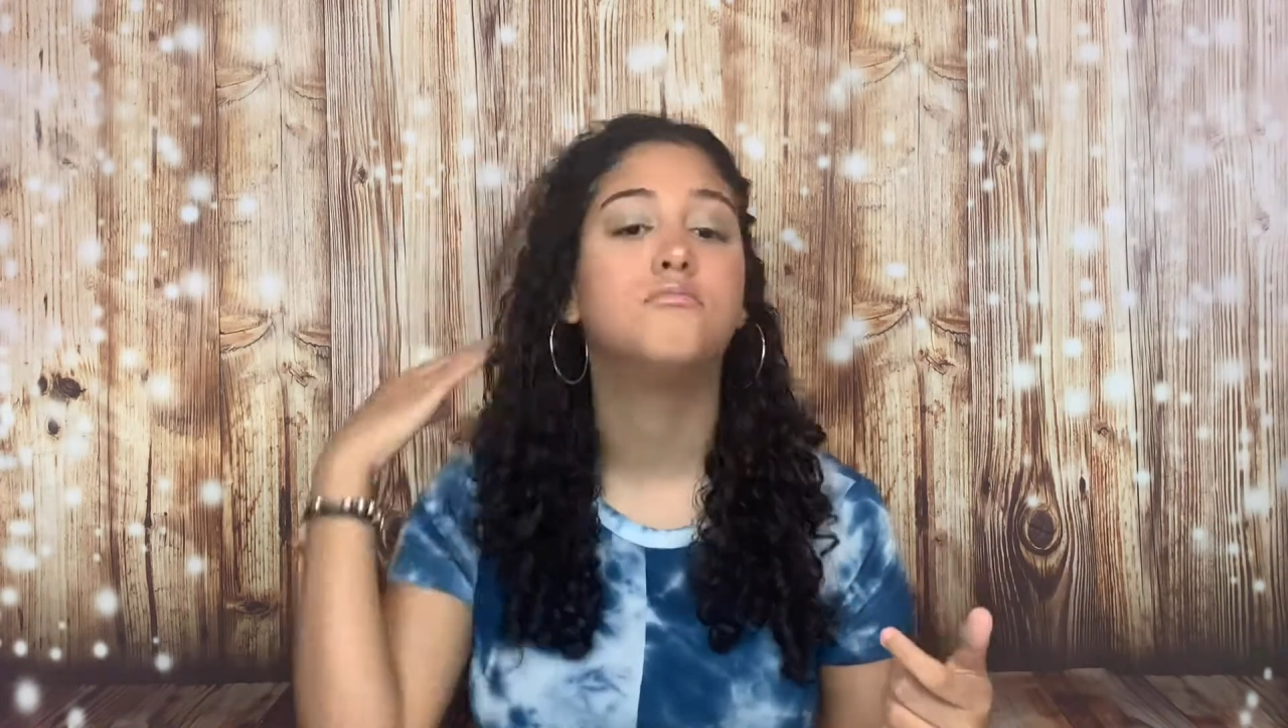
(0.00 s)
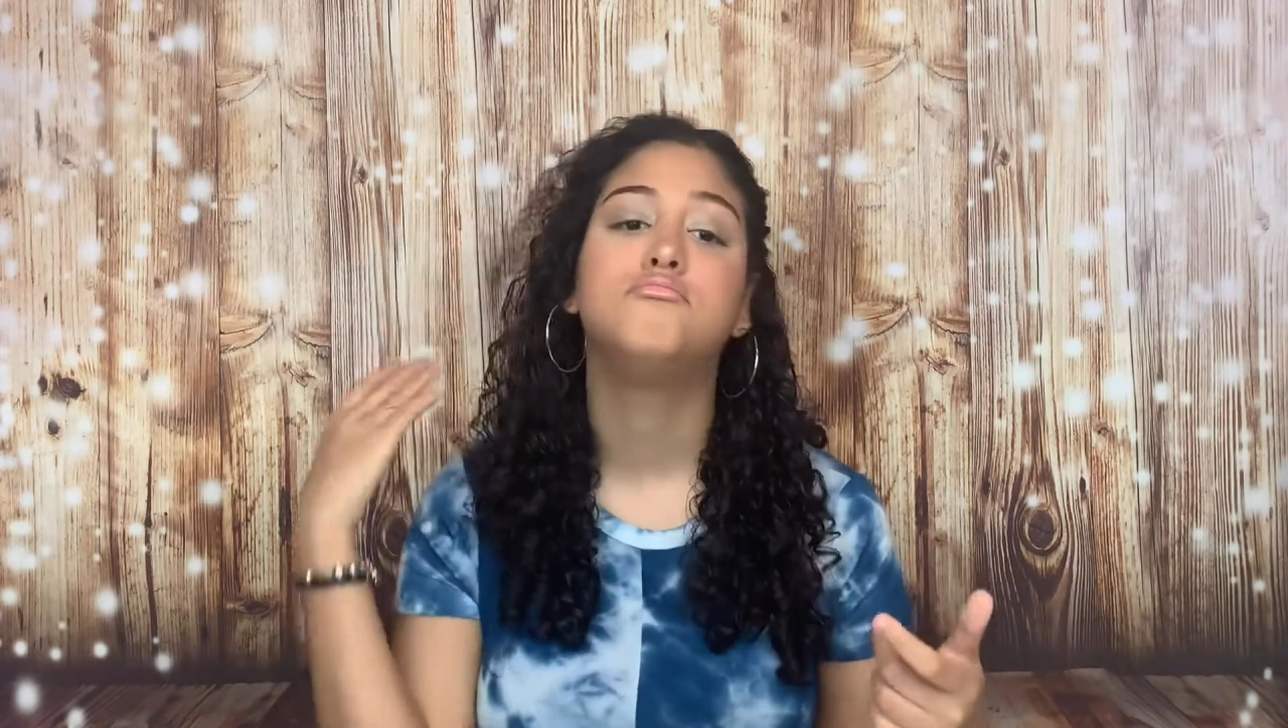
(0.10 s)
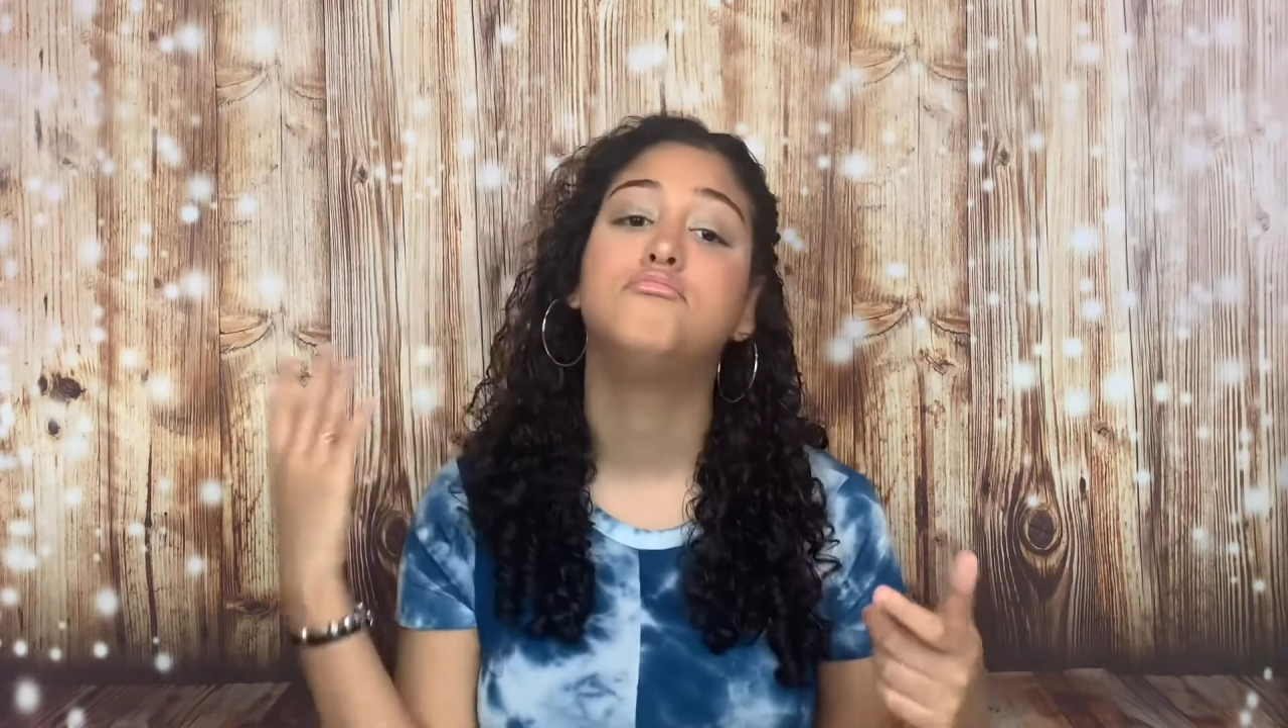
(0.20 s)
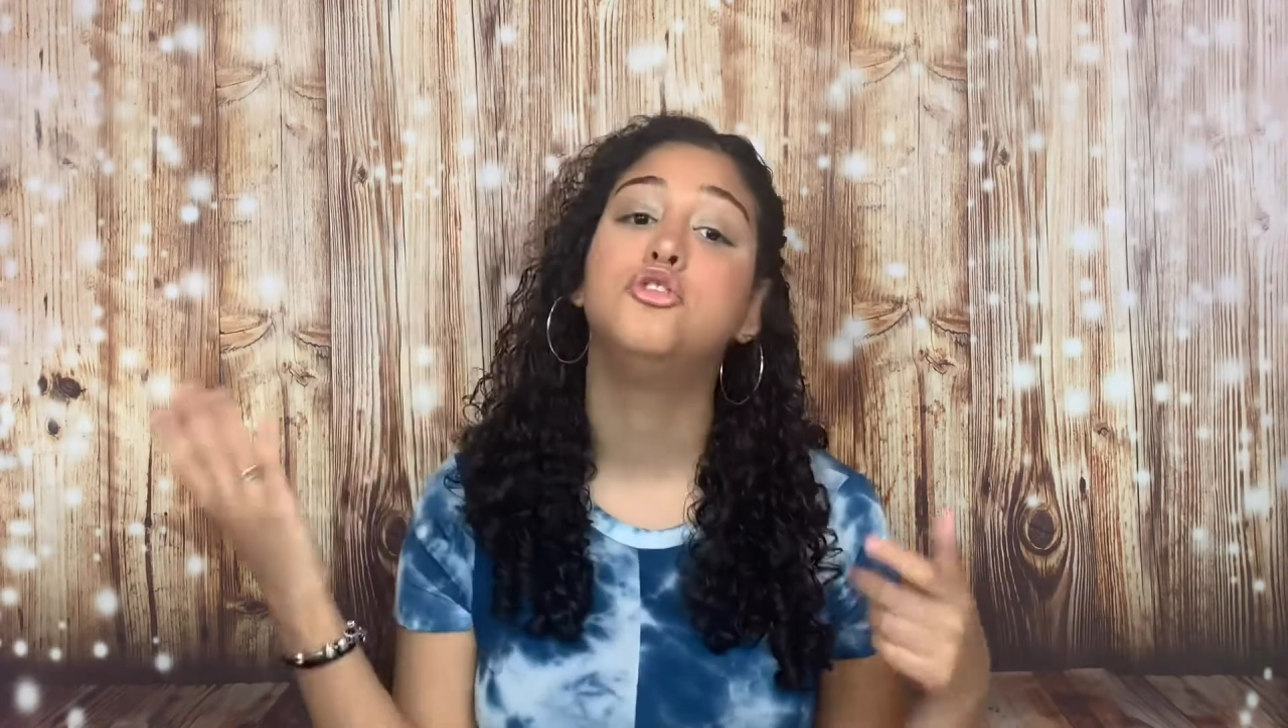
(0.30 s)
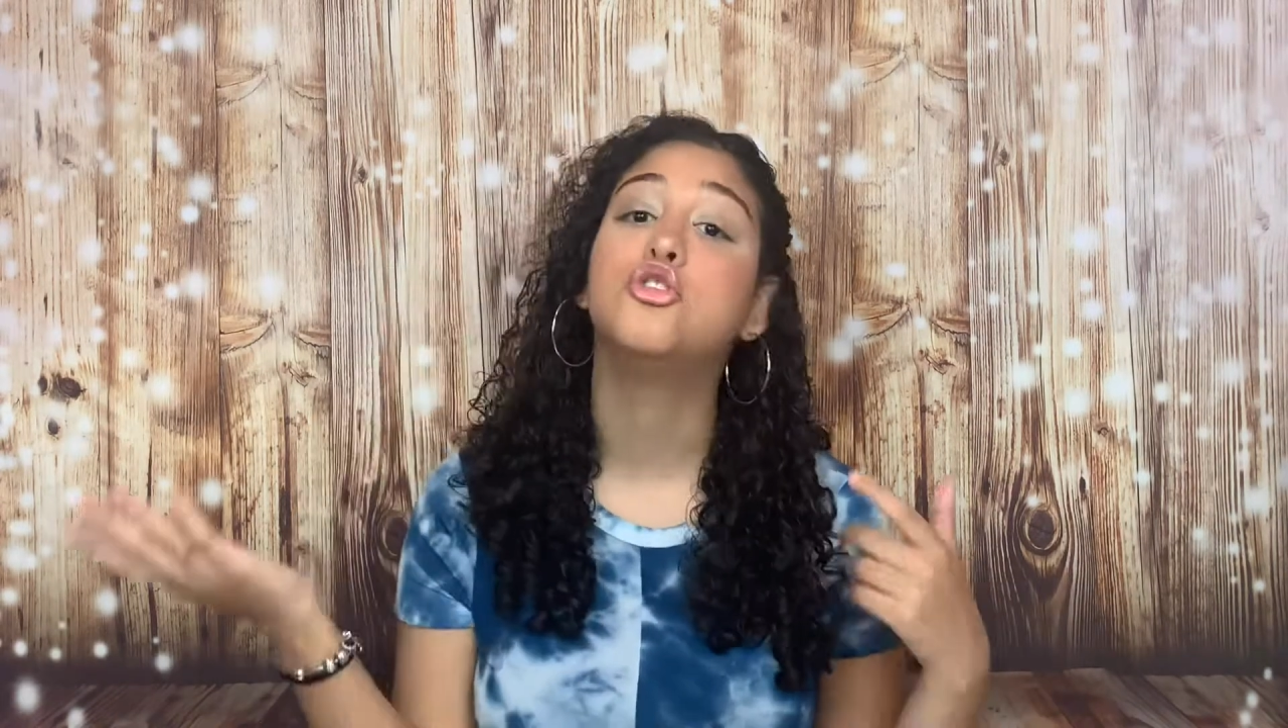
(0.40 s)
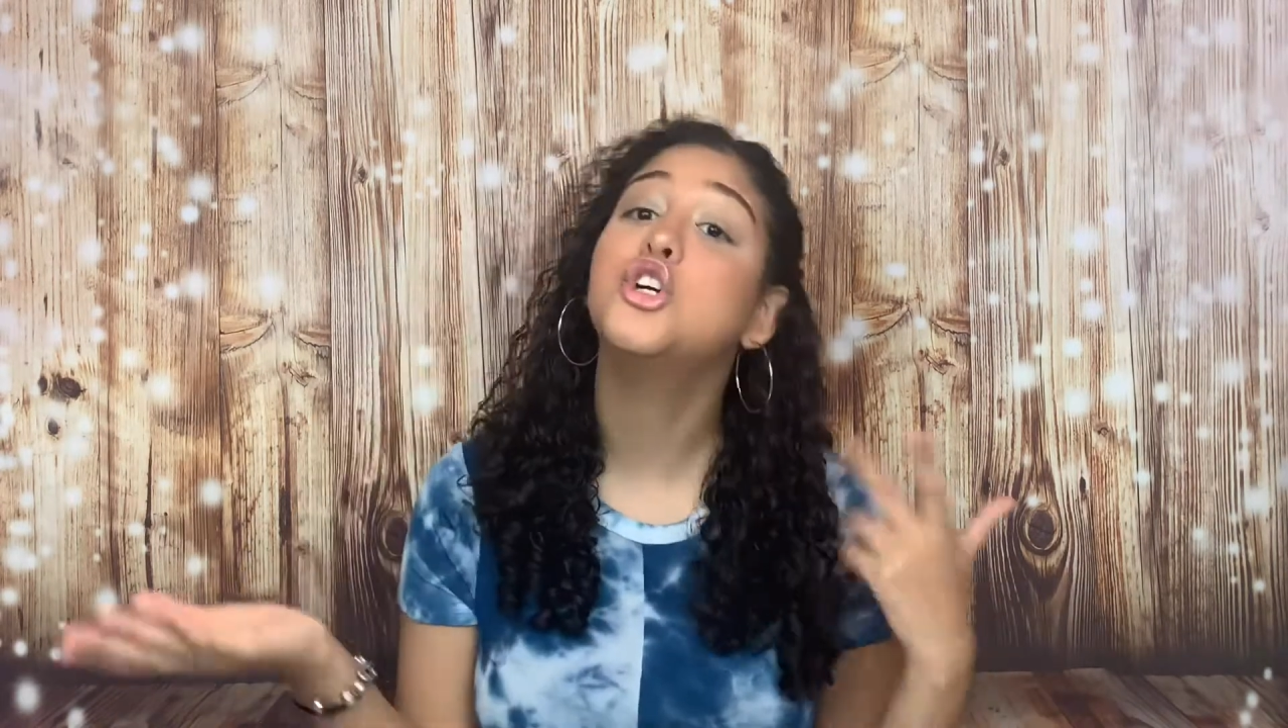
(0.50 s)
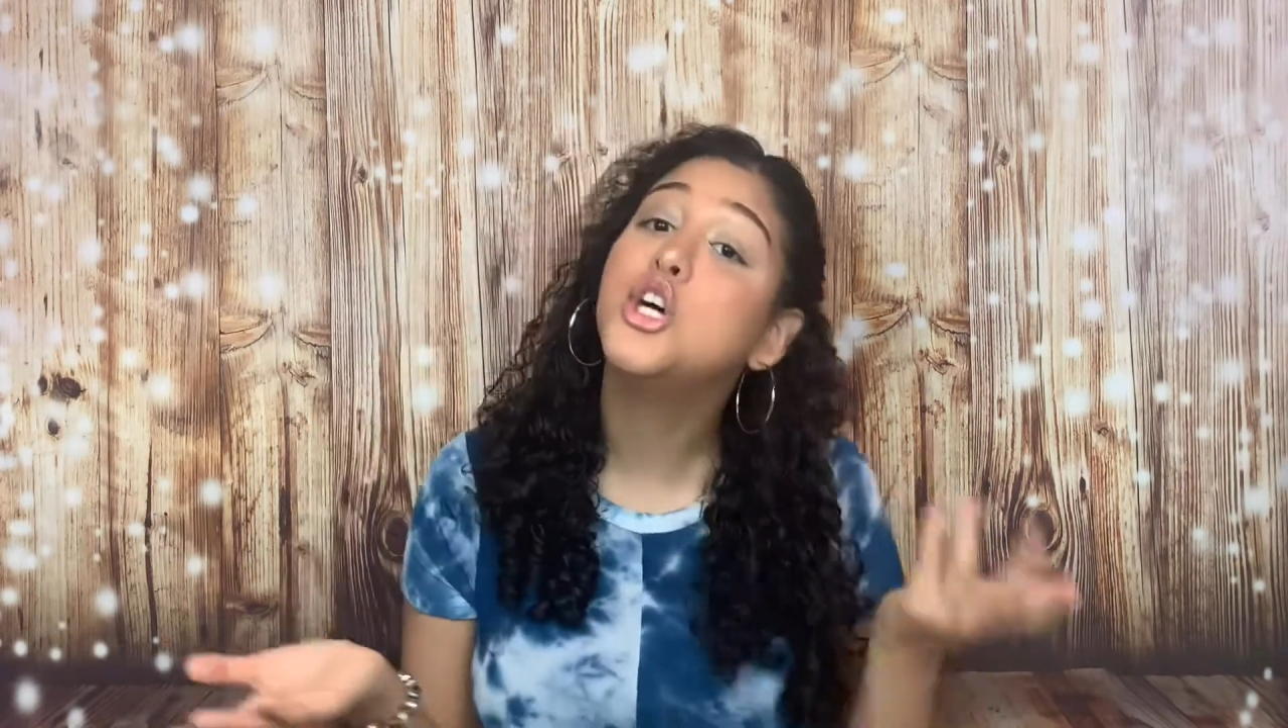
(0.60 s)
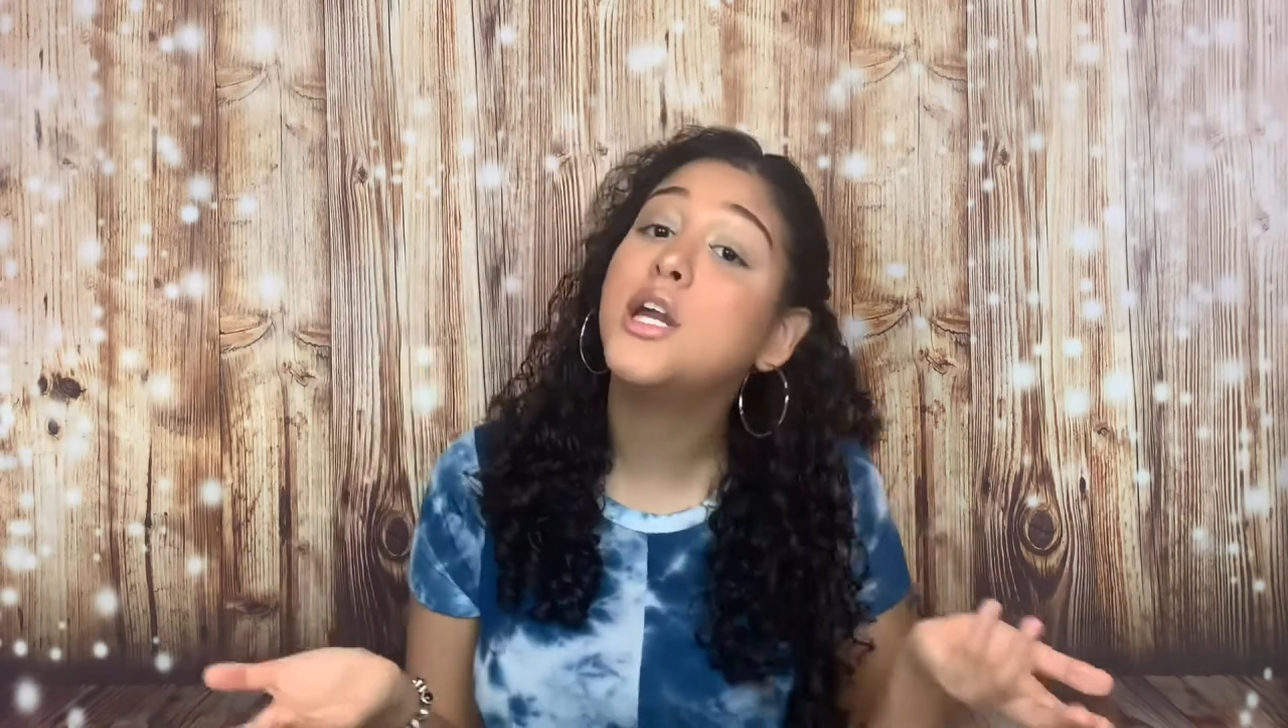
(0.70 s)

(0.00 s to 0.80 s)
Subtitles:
You could